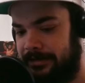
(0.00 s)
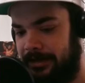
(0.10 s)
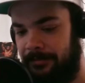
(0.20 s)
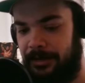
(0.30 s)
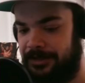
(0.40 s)

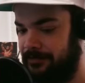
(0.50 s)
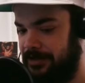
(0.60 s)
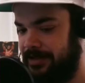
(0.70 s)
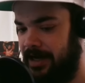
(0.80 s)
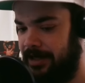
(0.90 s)
a bunch of
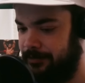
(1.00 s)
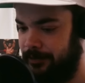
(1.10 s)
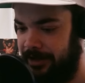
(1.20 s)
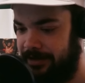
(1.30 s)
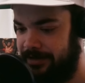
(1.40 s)
these guys were
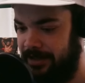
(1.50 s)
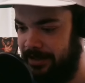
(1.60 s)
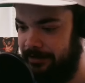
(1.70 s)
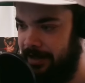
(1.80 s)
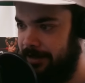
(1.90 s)
like
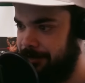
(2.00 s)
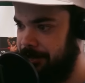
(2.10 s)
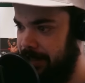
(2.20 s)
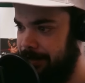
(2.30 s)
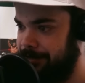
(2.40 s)
taking
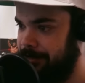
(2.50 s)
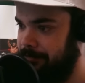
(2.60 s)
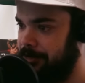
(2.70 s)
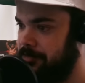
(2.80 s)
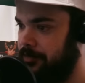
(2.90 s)
HGH and a bunch of